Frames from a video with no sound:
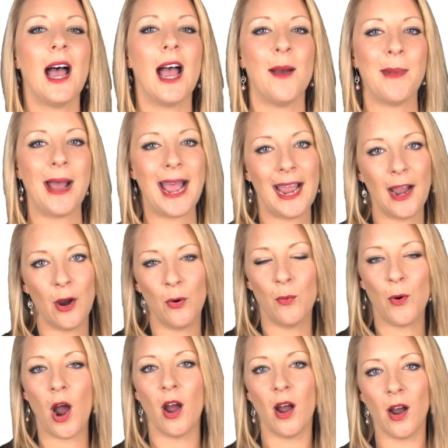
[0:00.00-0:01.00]
Um,
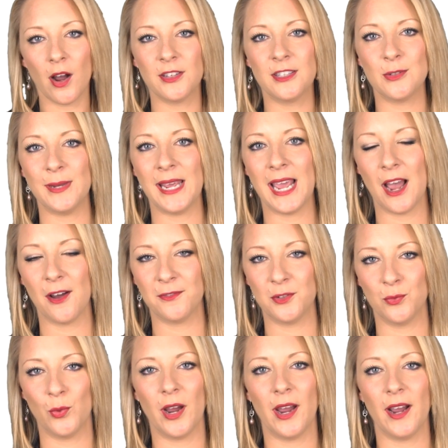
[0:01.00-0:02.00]
how hard do we have
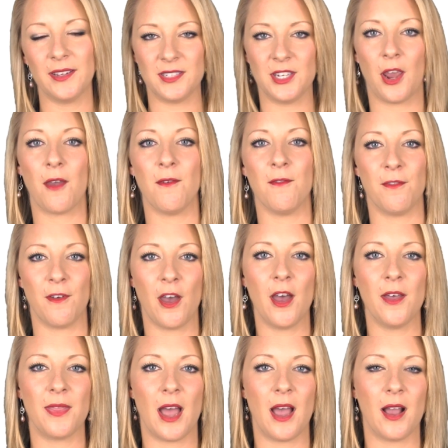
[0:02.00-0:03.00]
to work to
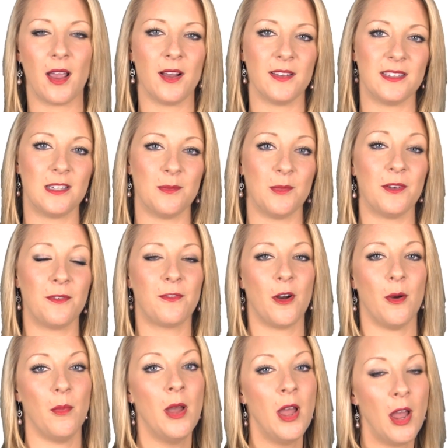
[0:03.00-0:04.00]
convert that customer
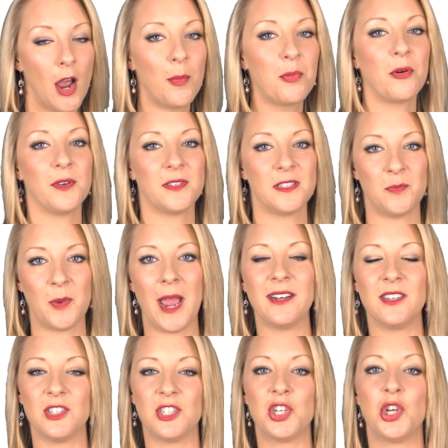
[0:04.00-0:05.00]
from a
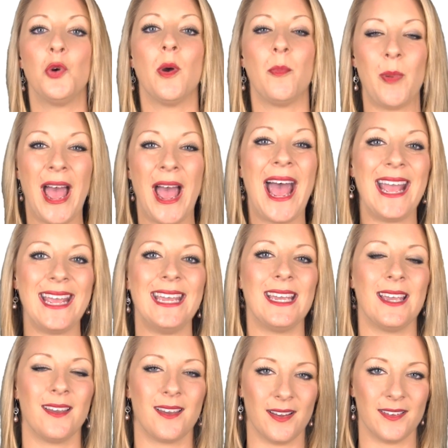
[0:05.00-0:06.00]
prospect to a
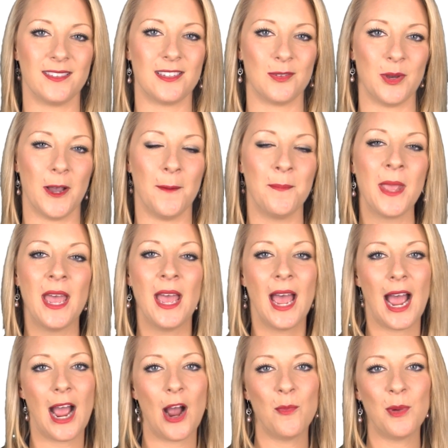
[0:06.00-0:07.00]
paying customer?
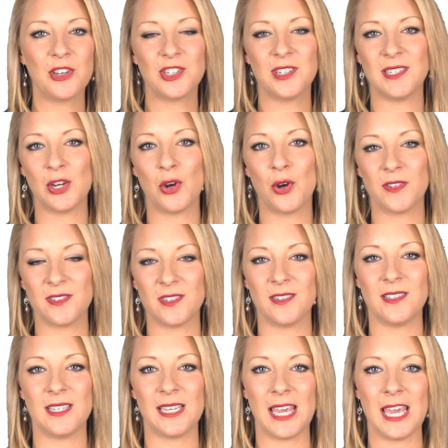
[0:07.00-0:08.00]
How much does it cost
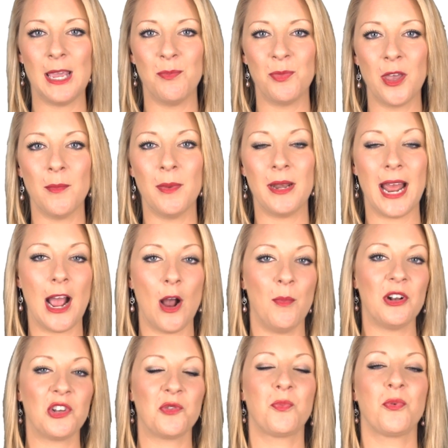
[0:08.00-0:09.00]
us to keep them, and how
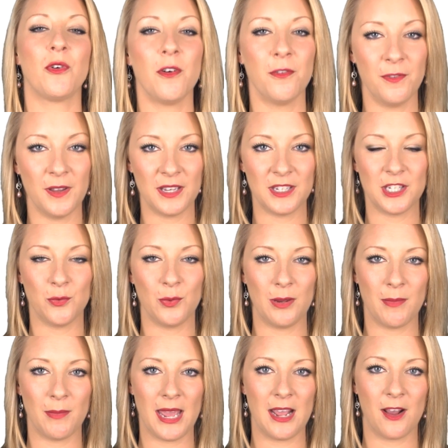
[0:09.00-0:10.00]
much profit do
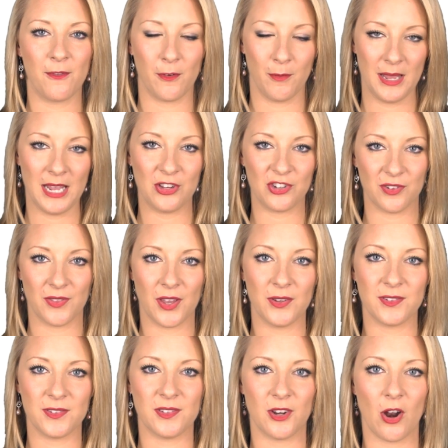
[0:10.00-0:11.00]
we make from each of
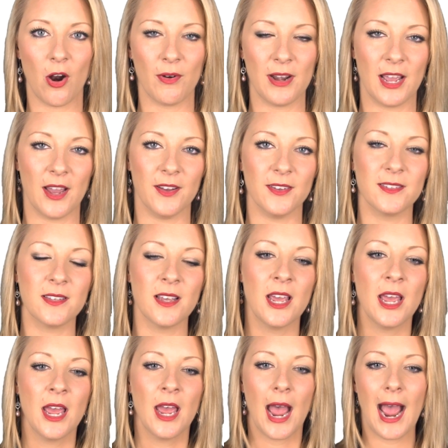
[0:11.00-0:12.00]
those scenarios?
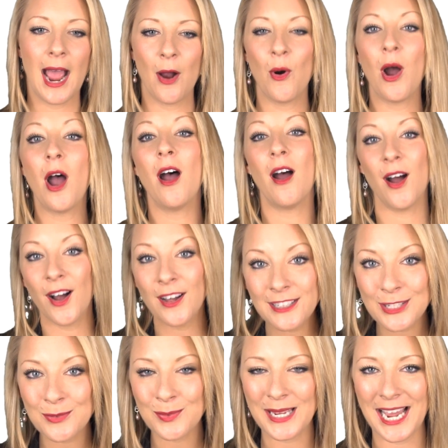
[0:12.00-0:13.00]
How
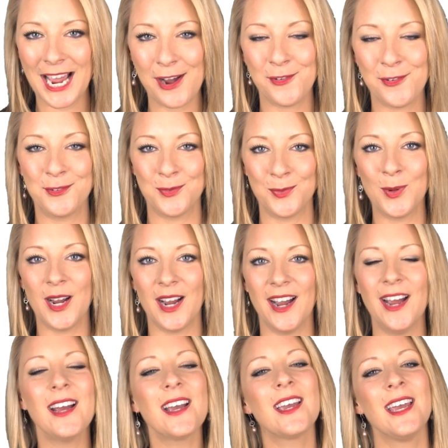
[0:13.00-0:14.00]
hard do we have to
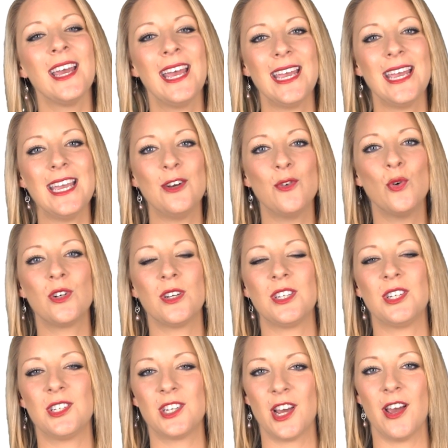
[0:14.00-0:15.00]
work in order
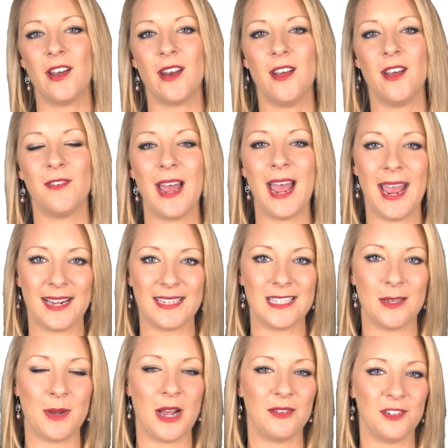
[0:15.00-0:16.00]
to turn over
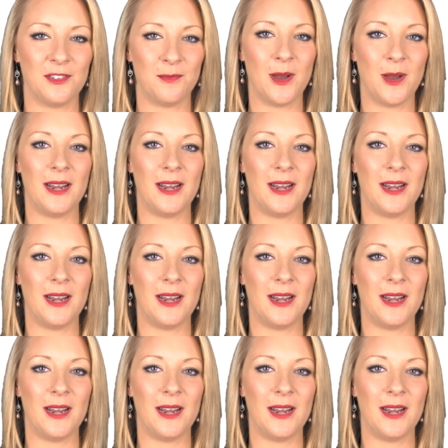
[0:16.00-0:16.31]
X amount of